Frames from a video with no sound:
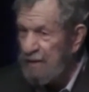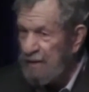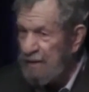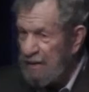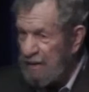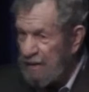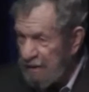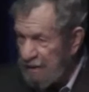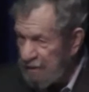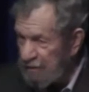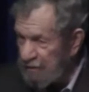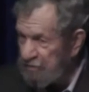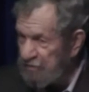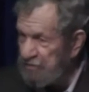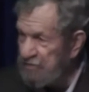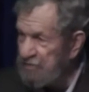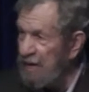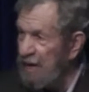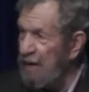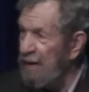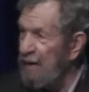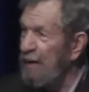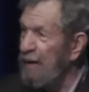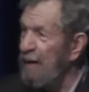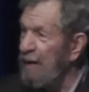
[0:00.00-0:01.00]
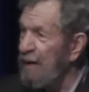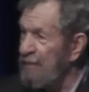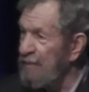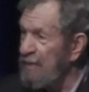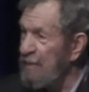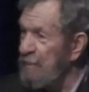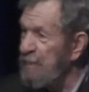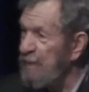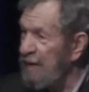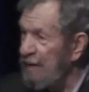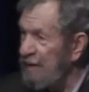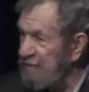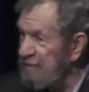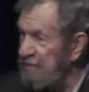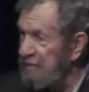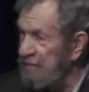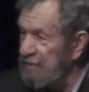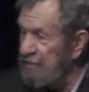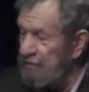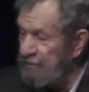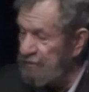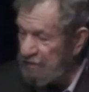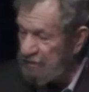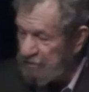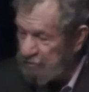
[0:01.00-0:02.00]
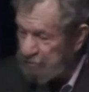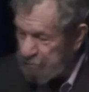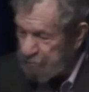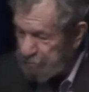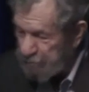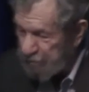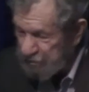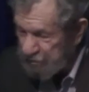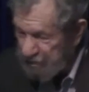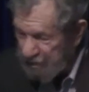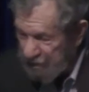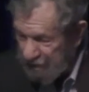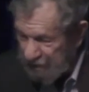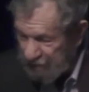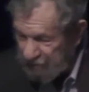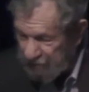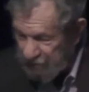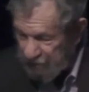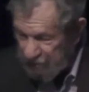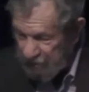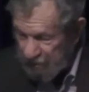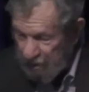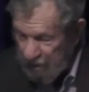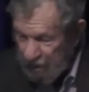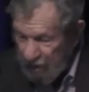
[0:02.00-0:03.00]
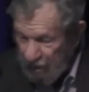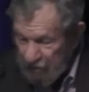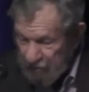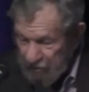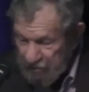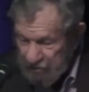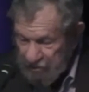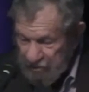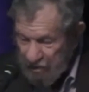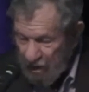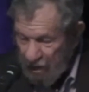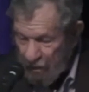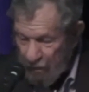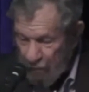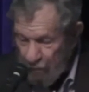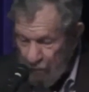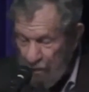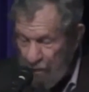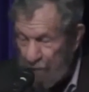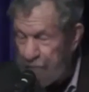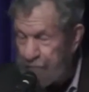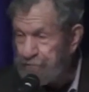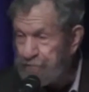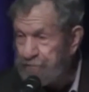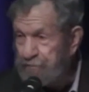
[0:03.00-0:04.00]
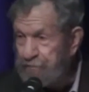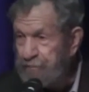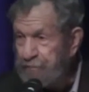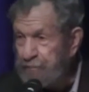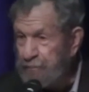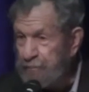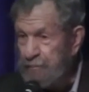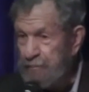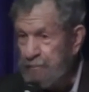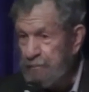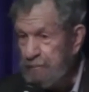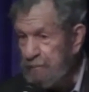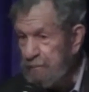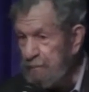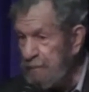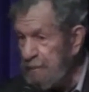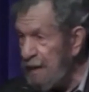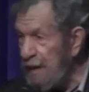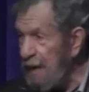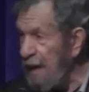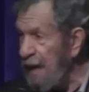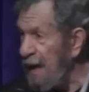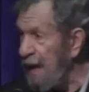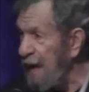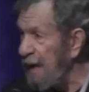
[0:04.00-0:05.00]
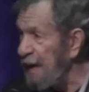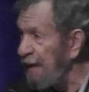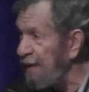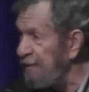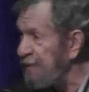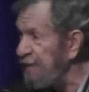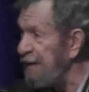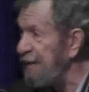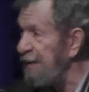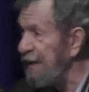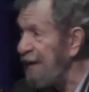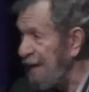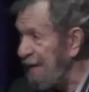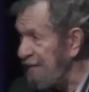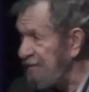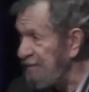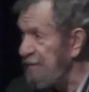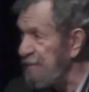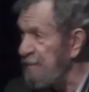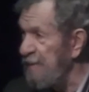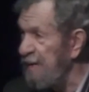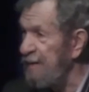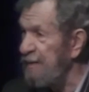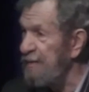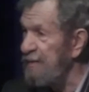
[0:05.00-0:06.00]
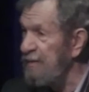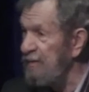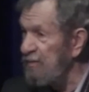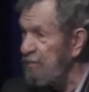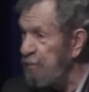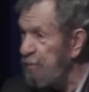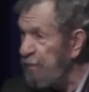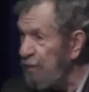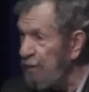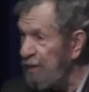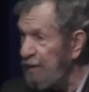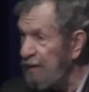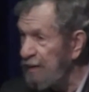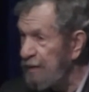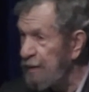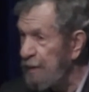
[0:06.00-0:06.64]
it'll sell on the basis of its potential. So, and I think Cassie made this point,